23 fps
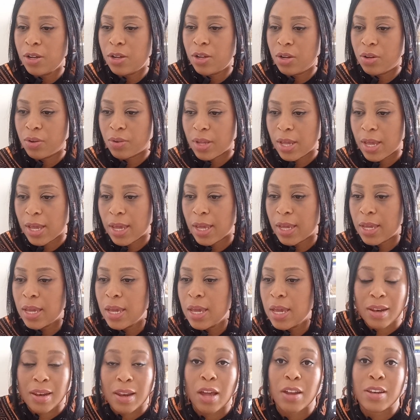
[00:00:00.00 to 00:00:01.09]
Okay.
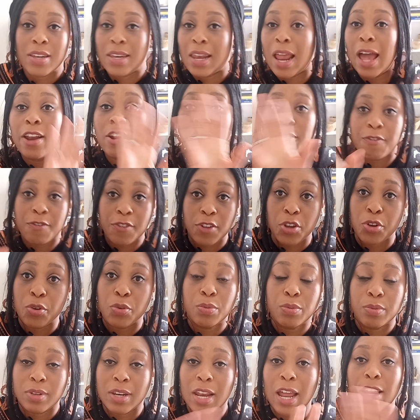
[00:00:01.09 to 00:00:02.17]
None of you
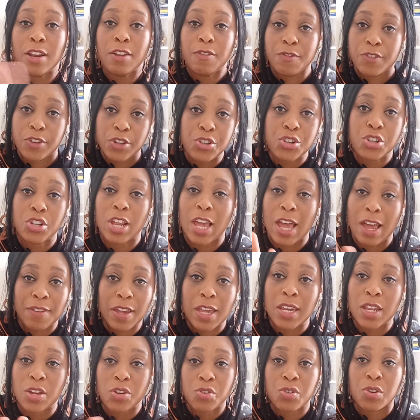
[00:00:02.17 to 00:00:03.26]
should have
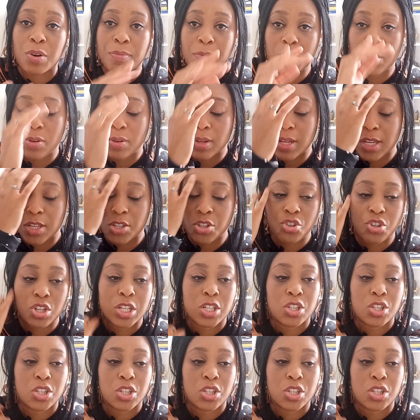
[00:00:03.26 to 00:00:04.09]
any criminal history.